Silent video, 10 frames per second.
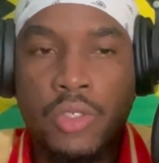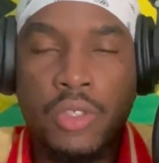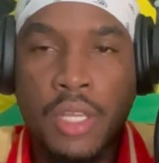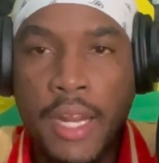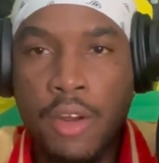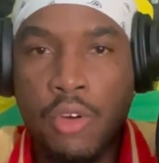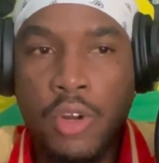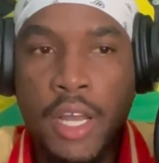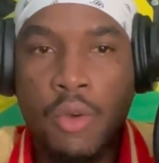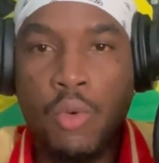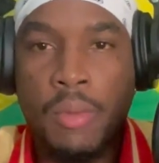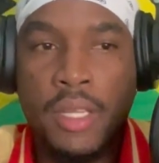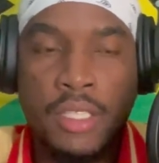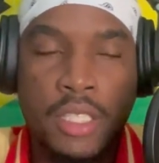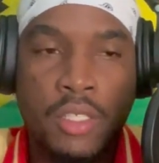La Roja
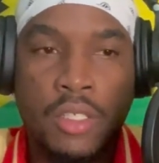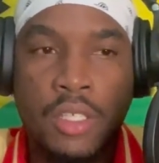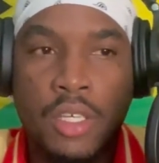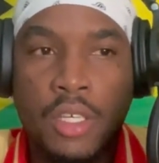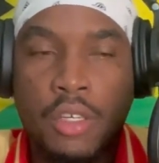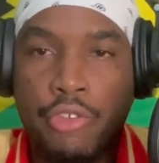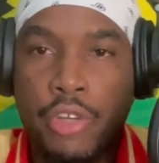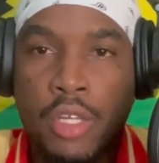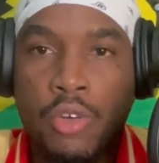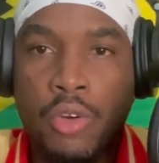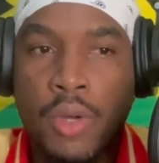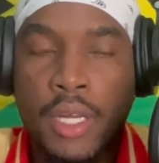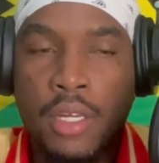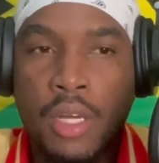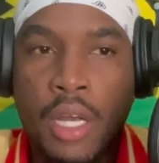Women's, really good one,